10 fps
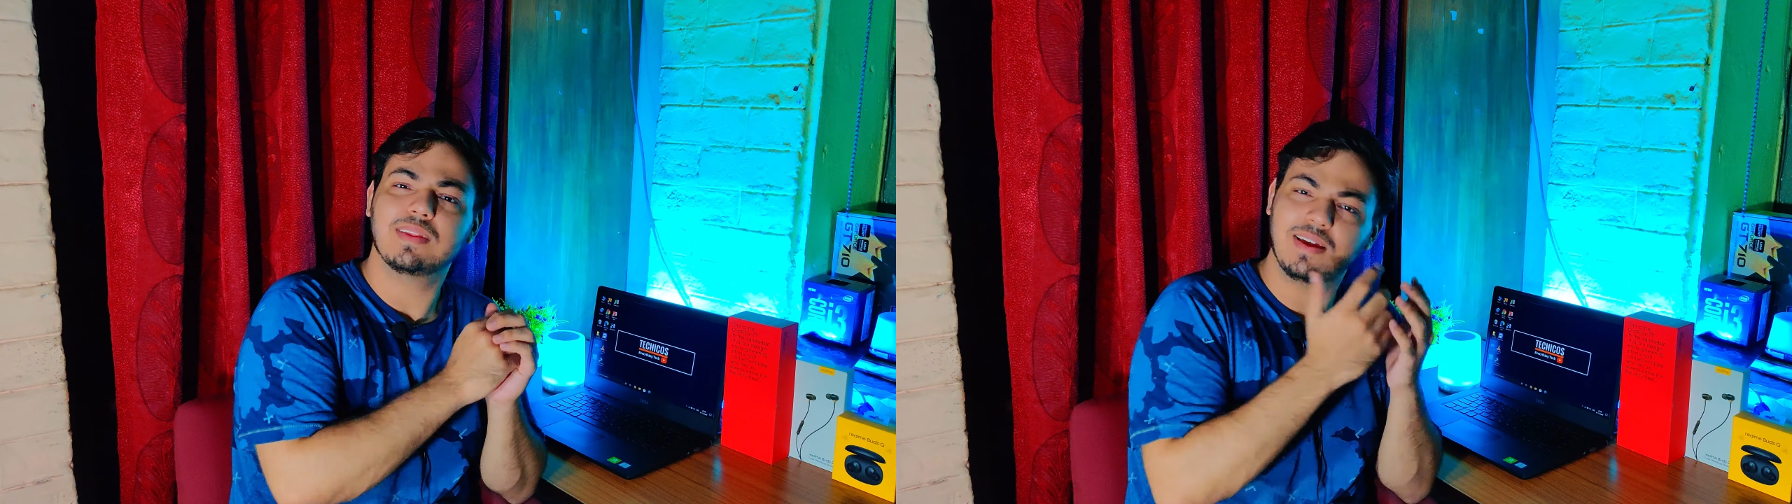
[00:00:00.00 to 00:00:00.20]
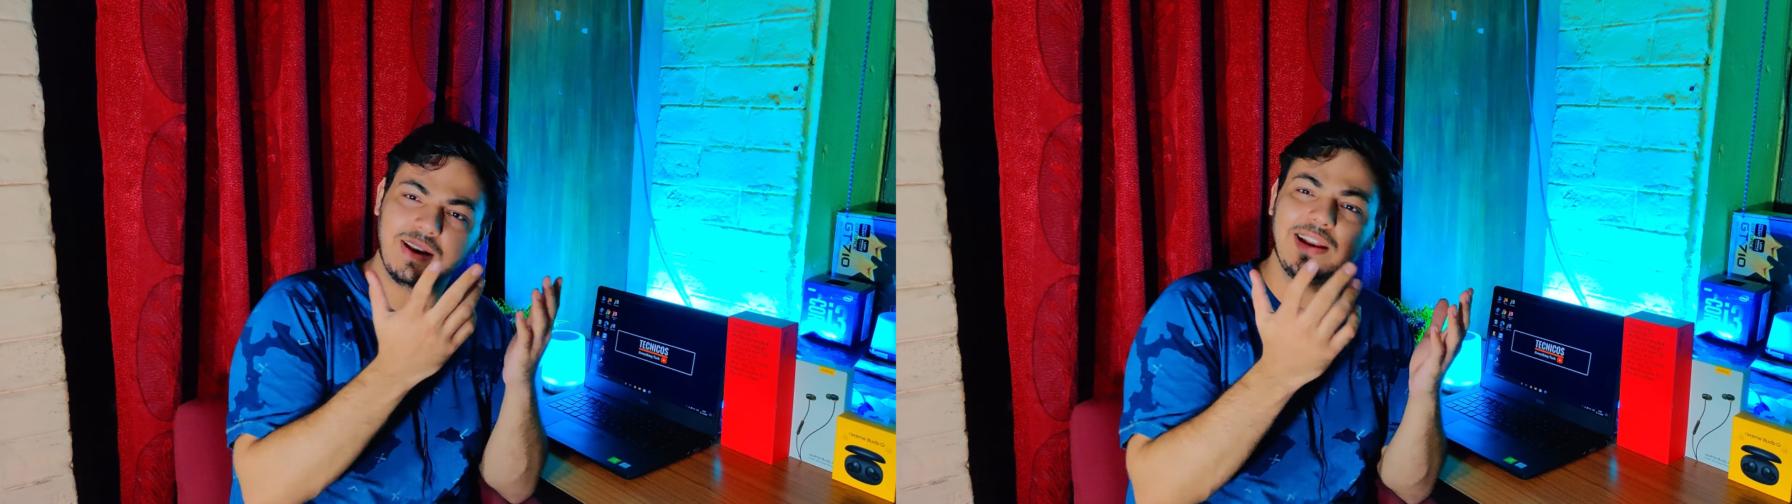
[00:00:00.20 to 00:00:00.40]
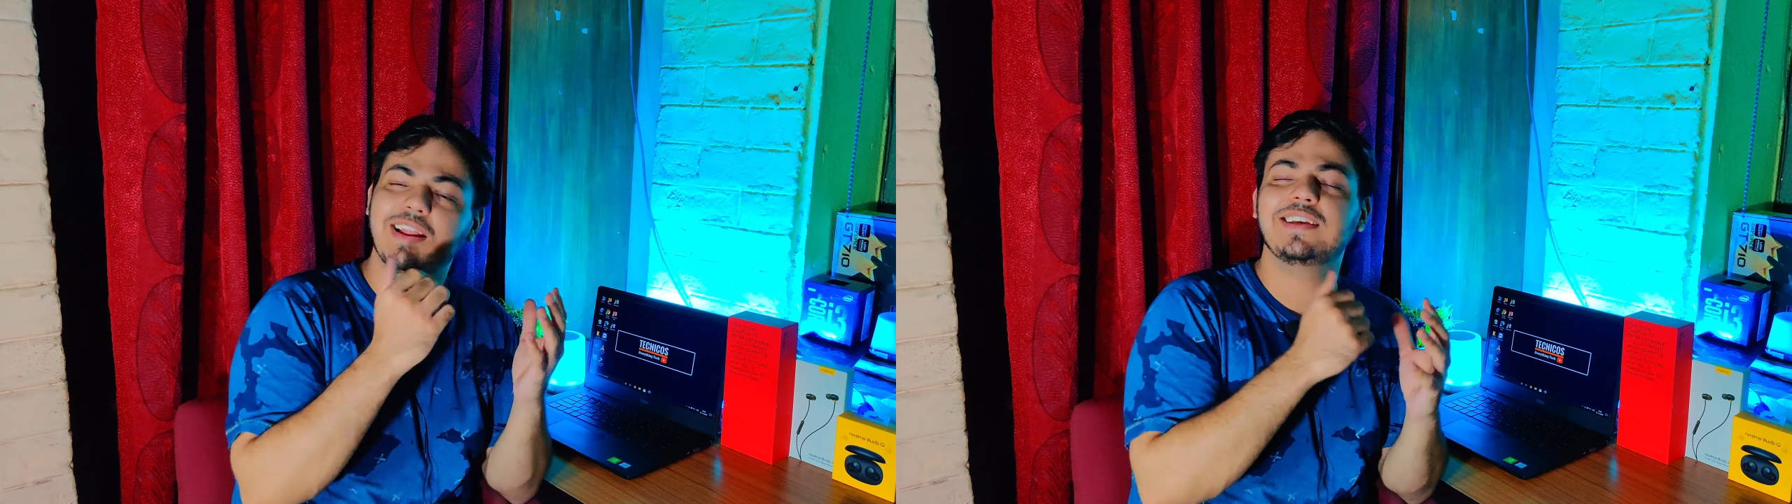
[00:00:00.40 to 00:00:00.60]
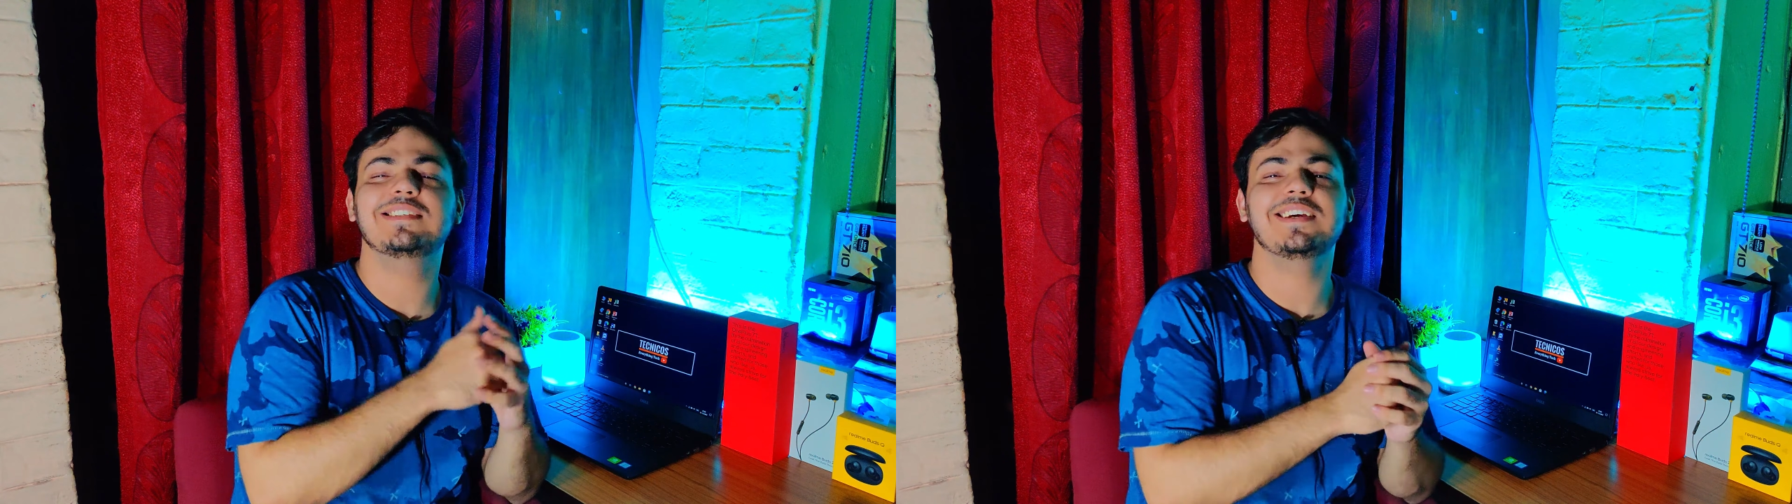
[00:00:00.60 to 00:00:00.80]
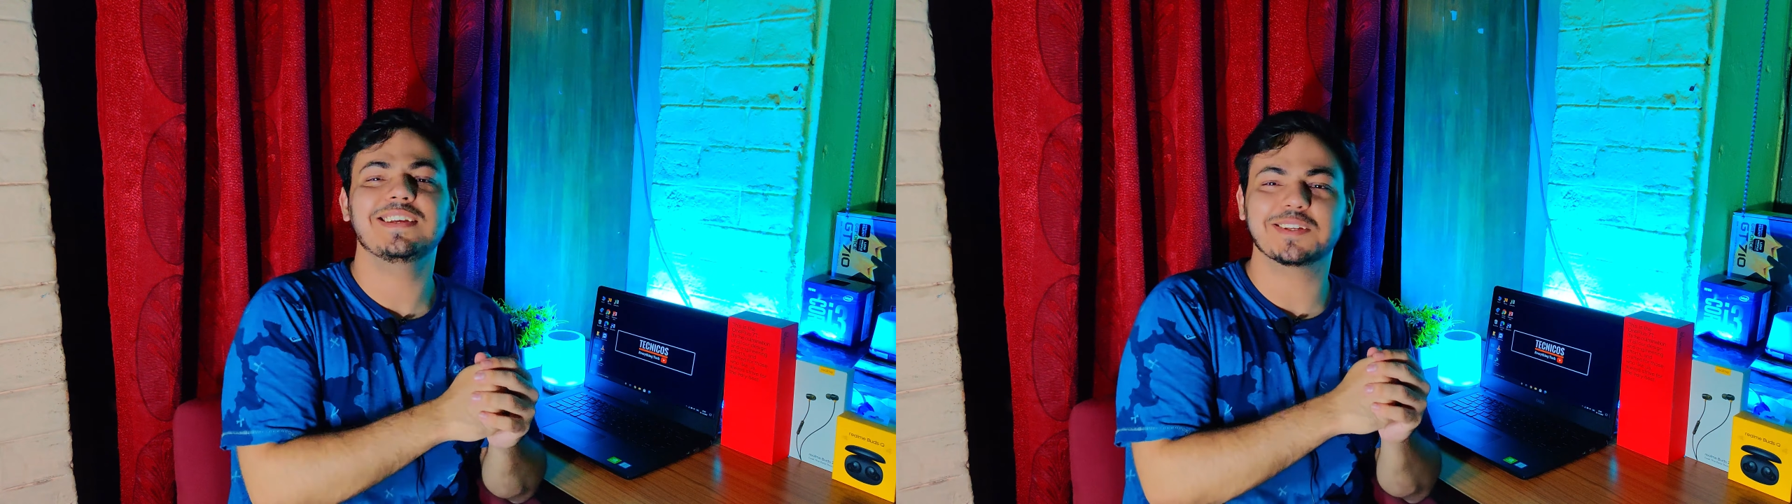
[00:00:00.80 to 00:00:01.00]
Really nice
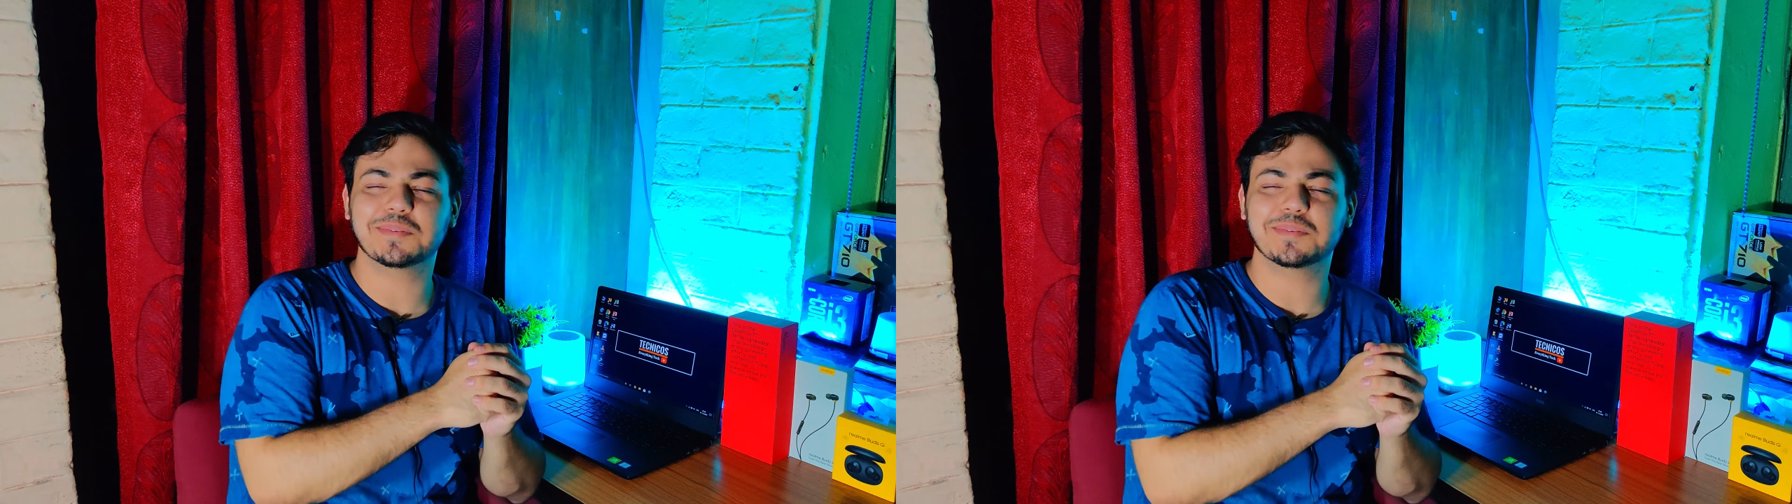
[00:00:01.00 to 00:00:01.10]
thing.